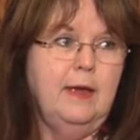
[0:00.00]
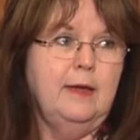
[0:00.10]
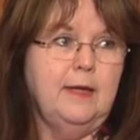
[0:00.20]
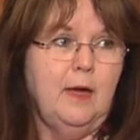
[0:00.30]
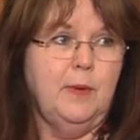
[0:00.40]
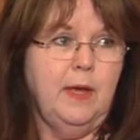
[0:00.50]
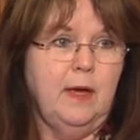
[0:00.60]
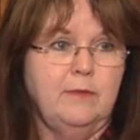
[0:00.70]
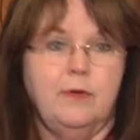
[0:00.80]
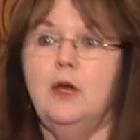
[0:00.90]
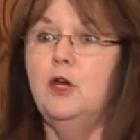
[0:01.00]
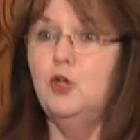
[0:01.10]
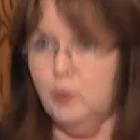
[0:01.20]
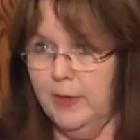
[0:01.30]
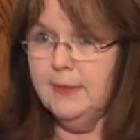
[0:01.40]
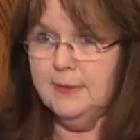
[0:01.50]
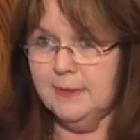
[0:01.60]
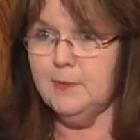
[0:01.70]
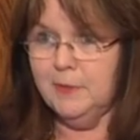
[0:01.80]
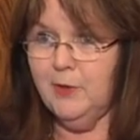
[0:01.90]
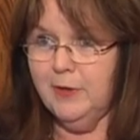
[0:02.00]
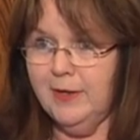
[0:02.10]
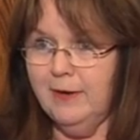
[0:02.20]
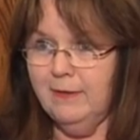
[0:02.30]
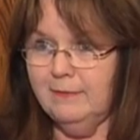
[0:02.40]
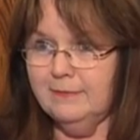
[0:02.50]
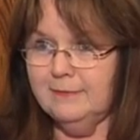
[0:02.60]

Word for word: and now we have transdisciplinary care.